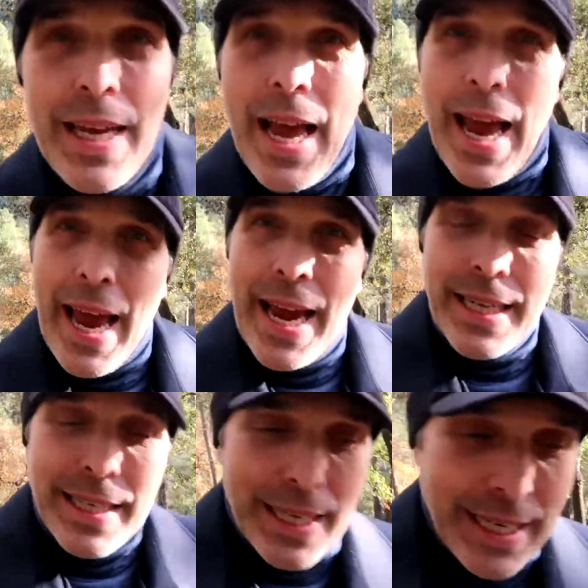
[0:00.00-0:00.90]

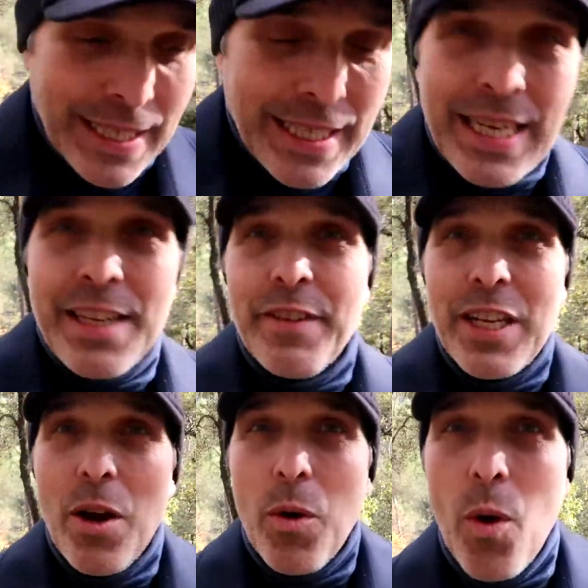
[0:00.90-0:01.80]
And in today's
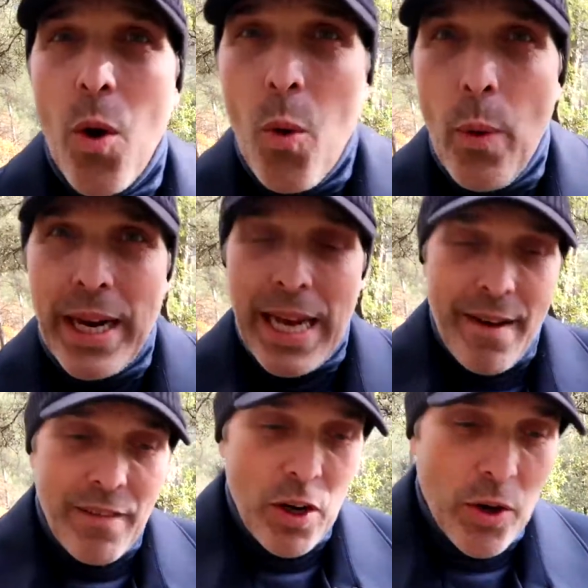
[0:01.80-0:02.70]
video we're going to
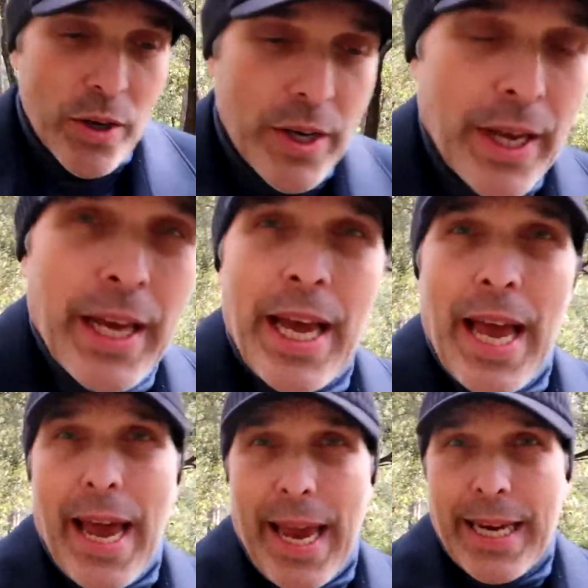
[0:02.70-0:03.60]
have a look
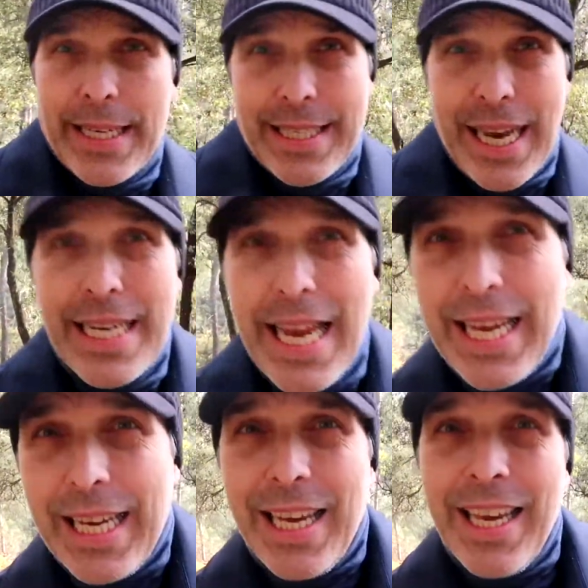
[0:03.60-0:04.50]
at
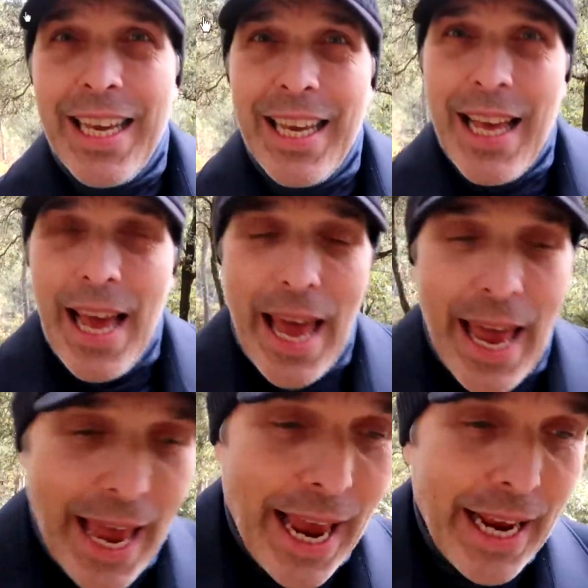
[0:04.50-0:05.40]
technique,
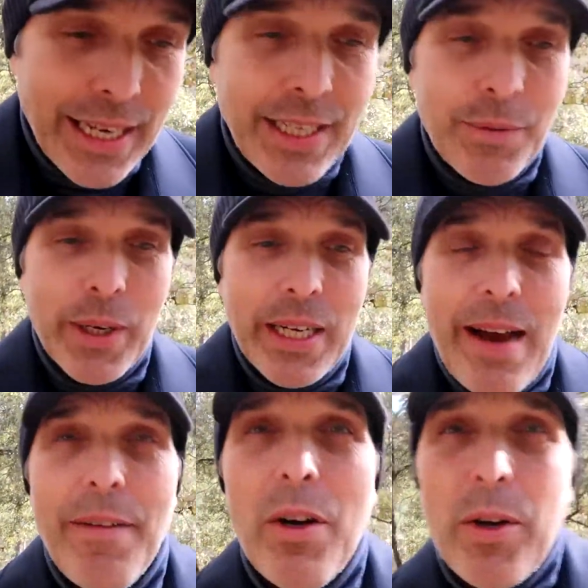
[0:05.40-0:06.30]
and we're going to
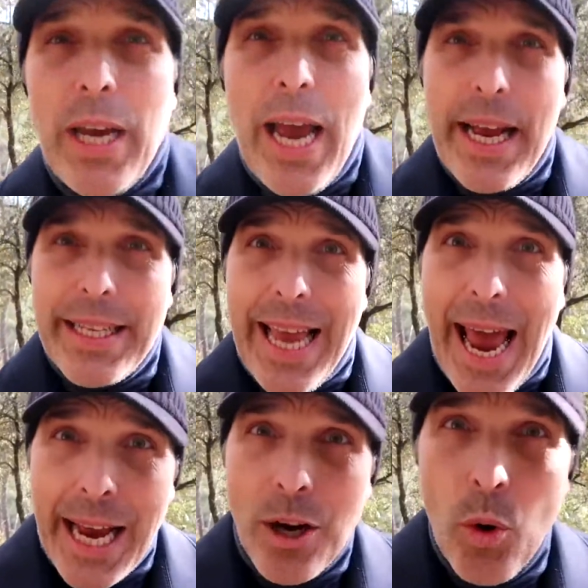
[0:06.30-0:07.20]
have a look at the
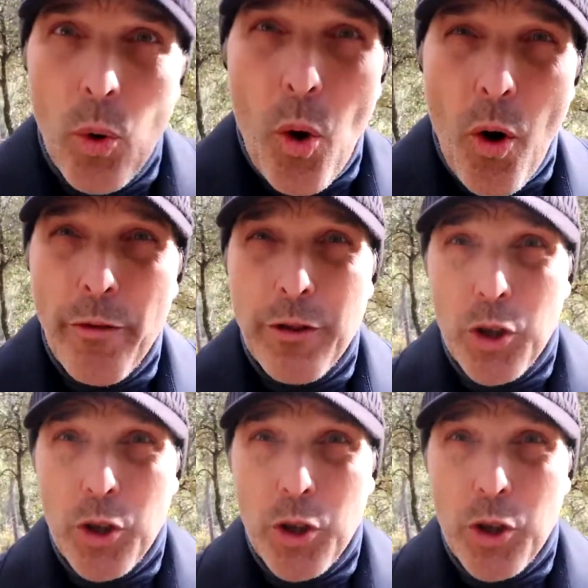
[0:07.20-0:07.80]
angle of the